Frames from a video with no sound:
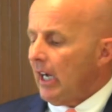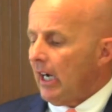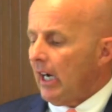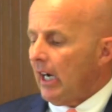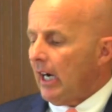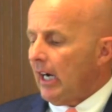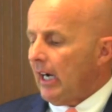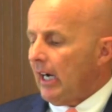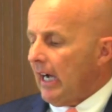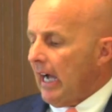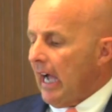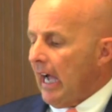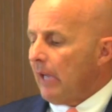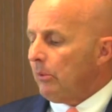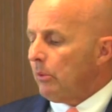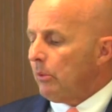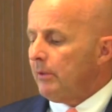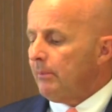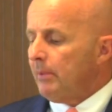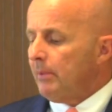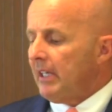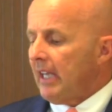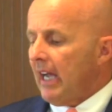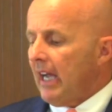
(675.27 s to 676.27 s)
I
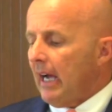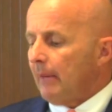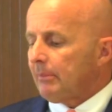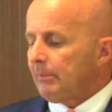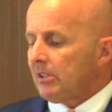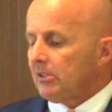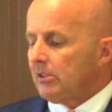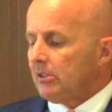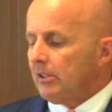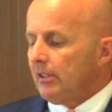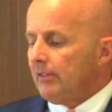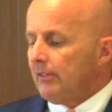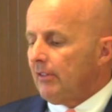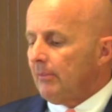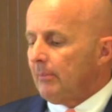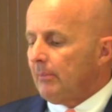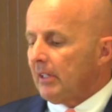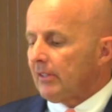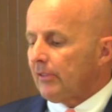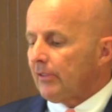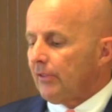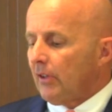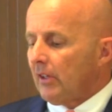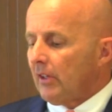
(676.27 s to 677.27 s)
would be absolutely
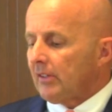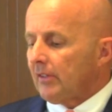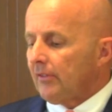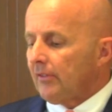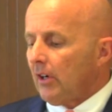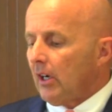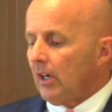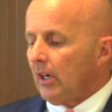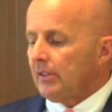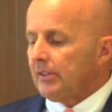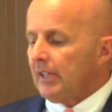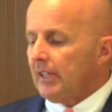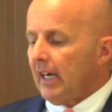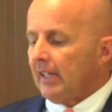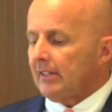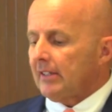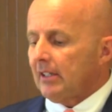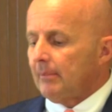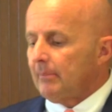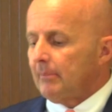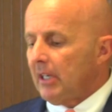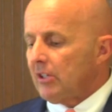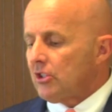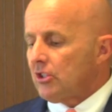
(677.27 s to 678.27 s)
remiss, first of all, not
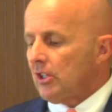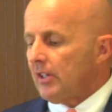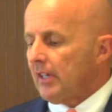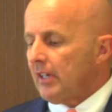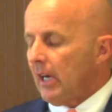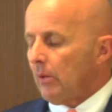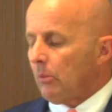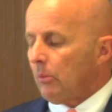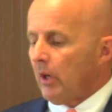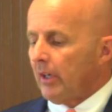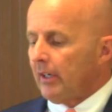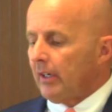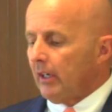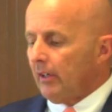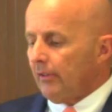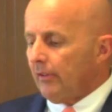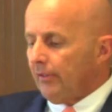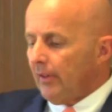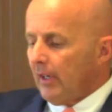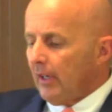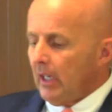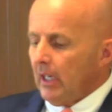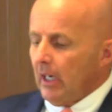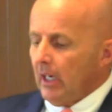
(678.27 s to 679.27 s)
to mention that one of